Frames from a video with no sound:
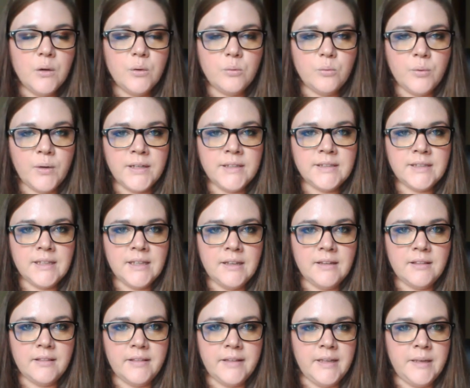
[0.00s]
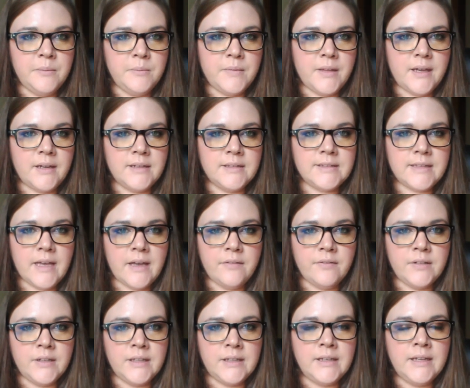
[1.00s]
One key theme that is
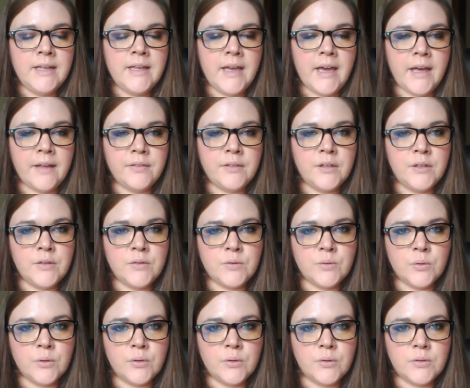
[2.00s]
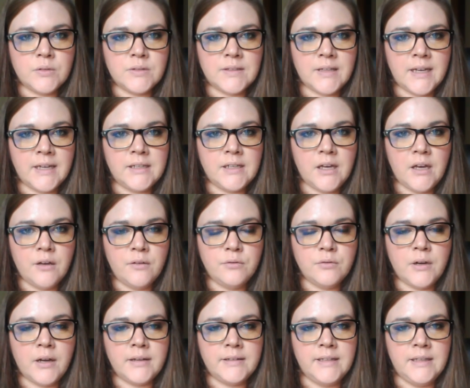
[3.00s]
evident at the historical site of
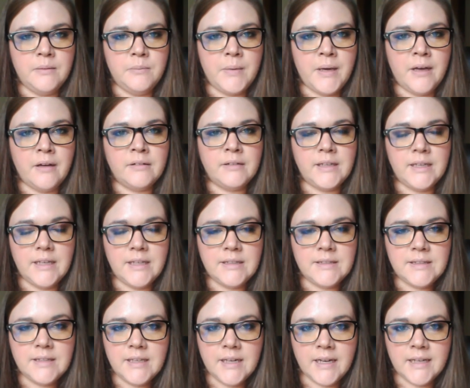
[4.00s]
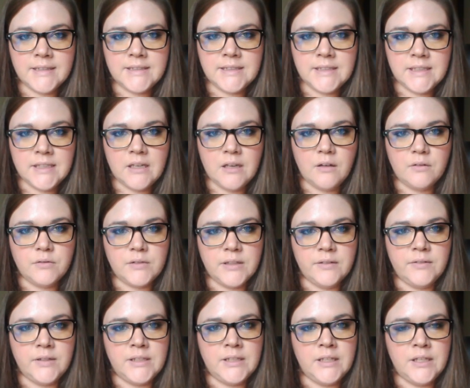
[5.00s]
Rocky Mount is the idea of
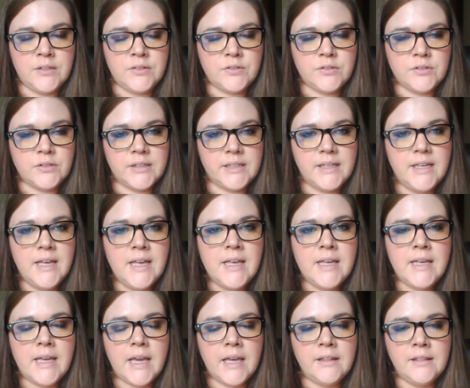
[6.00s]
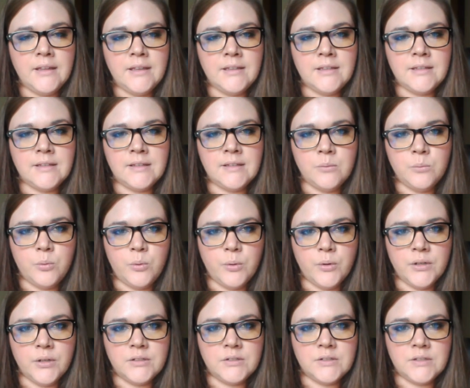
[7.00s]
living history, and this is
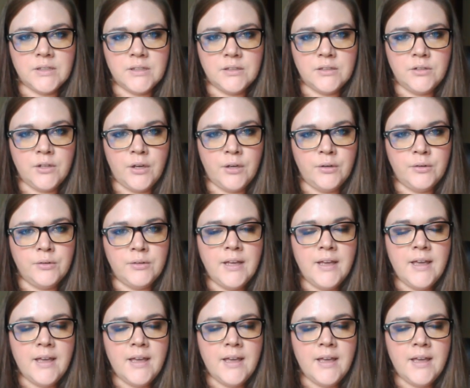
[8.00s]
important to note,